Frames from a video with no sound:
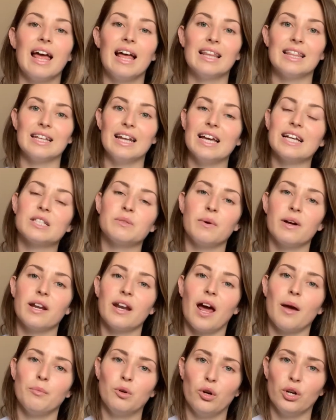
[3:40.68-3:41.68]
The next one
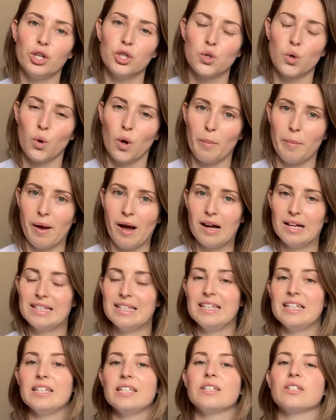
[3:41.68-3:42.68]
I'm going to talk
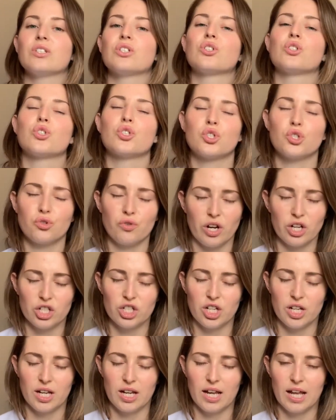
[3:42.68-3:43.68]
about is
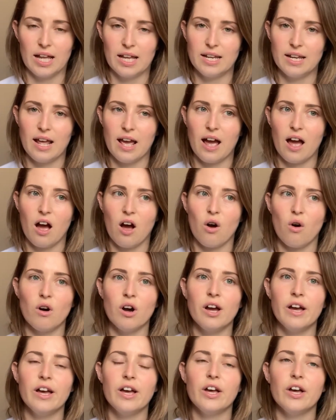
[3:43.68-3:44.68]
stretching. Now,
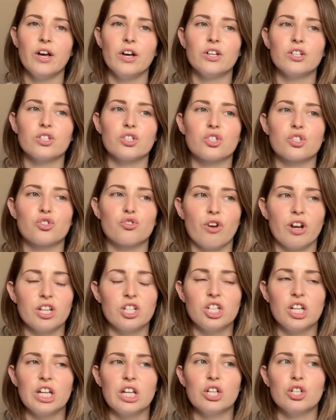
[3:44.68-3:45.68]

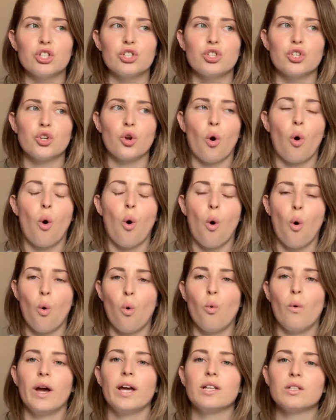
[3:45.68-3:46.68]
stretching should
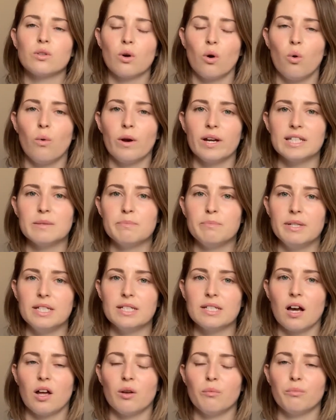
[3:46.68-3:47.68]
always be
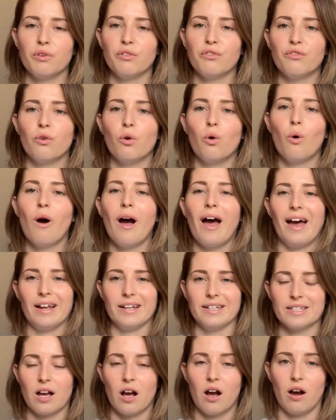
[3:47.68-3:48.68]
done before
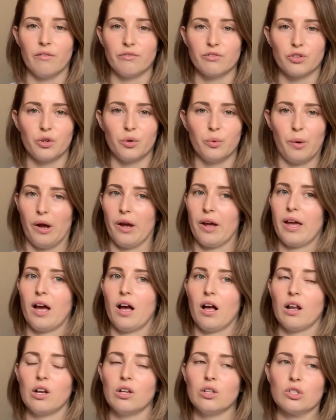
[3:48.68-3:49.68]
and after a
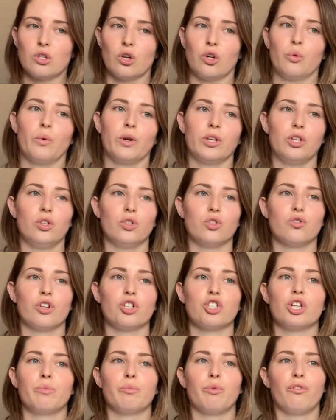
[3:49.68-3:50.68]
workout. So when you're
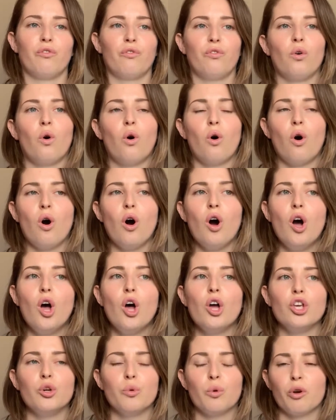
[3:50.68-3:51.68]
stretching before,
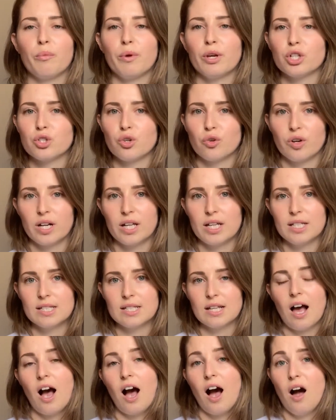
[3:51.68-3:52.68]
you want to make sure it is
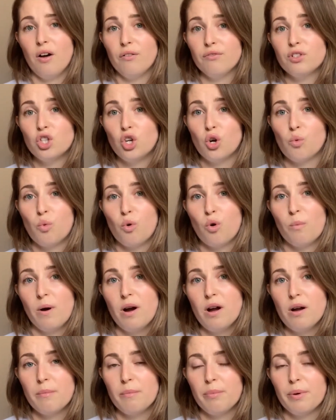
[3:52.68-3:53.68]
after your
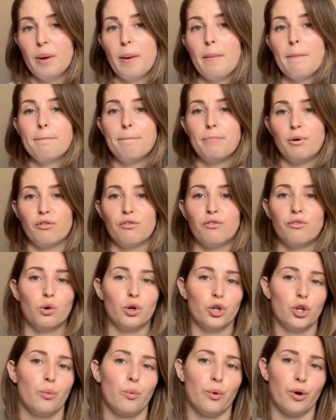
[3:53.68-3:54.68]
warm-up, before
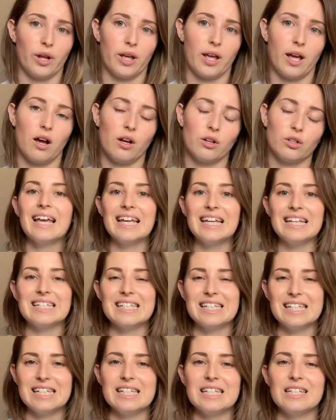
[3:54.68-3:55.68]
your workout.
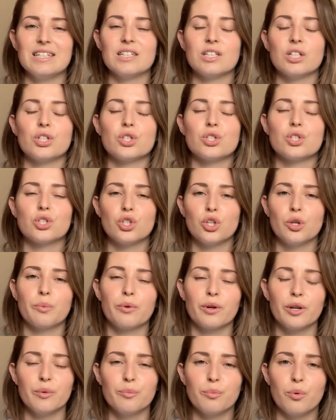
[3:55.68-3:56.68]
It is
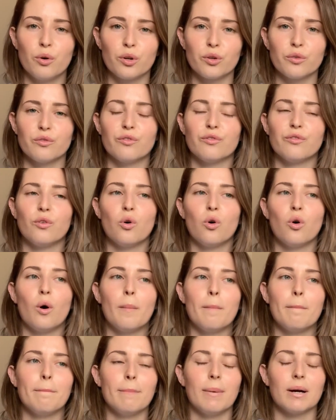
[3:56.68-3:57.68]
super important
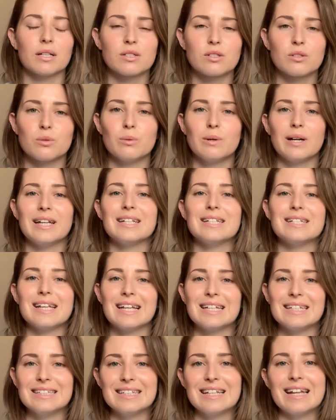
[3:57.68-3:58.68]
for muscle and
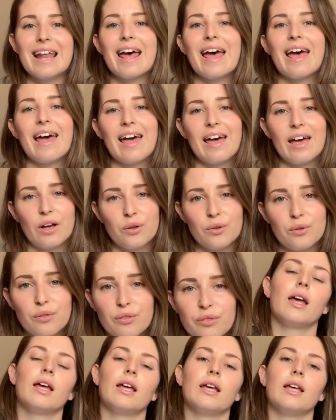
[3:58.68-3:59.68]
tendon health.